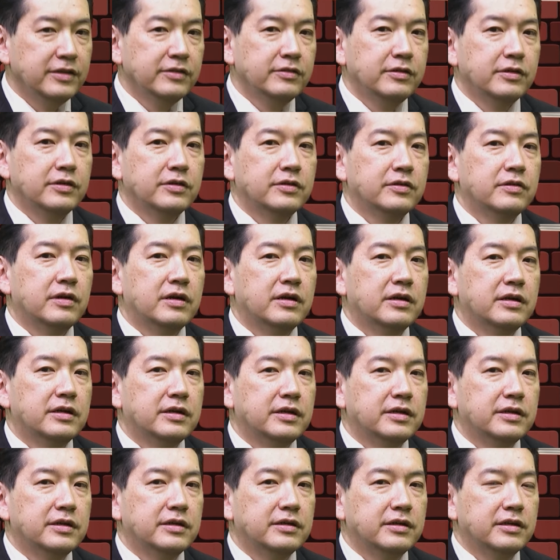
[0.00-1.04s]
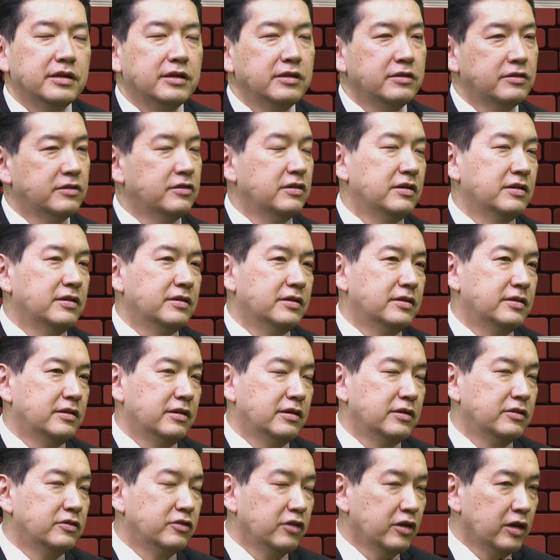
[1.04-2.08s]
You know, it's
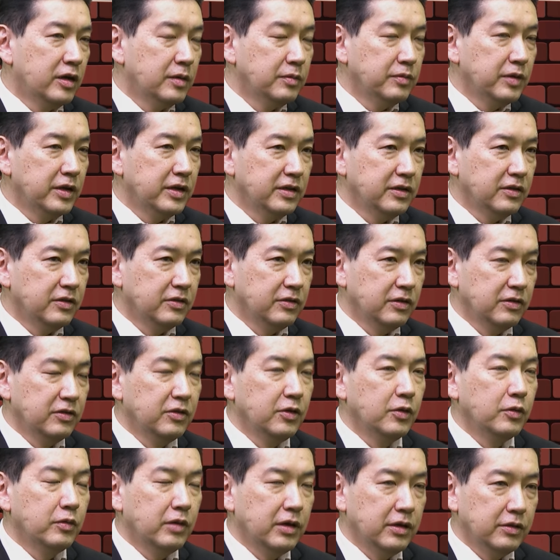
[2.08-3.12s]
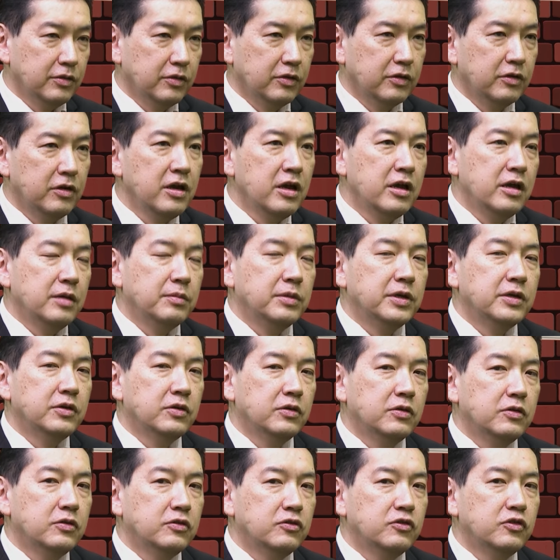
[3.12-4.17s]
a job like no other,
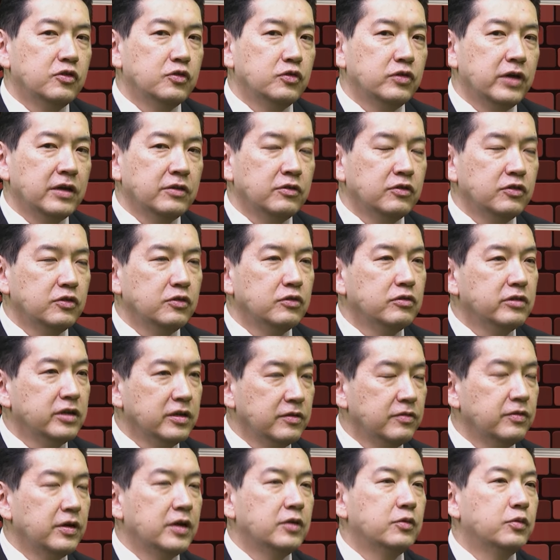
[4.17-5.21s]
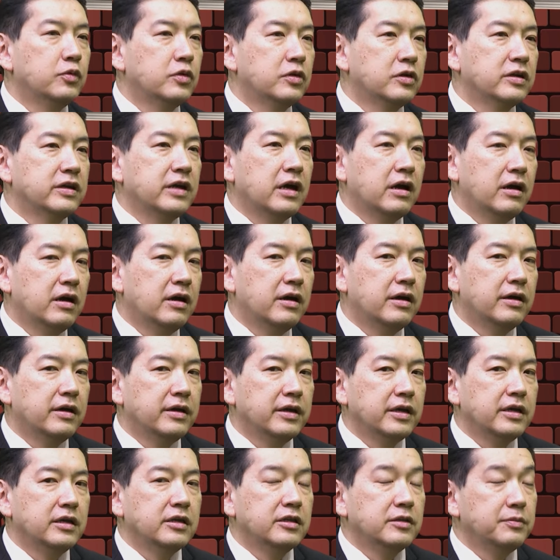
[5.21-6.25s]
because you get to live and work
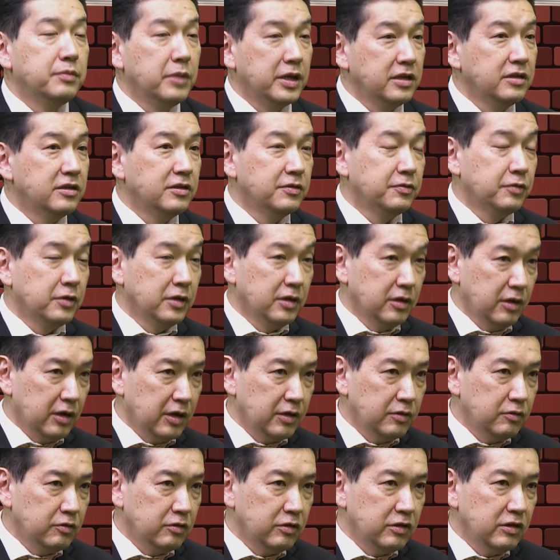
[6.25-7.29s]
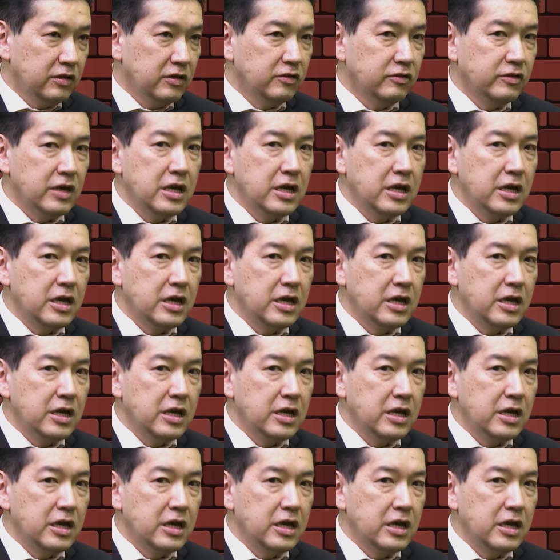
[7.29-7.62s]
in many different countries,